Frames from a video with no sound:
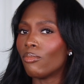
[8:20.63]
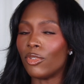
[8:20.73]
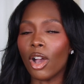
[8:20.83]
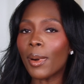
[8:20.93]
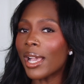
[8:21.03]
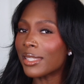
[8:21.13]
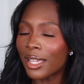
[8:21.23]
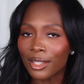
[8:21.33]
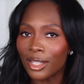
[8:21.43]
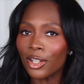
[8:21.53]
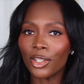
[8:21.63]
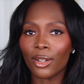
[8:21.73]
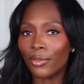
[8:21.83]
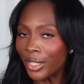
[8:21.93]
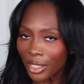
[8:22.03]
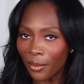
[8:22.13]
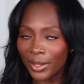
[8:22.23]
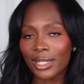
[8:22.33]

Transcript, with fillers: nobody's gonna click on your video.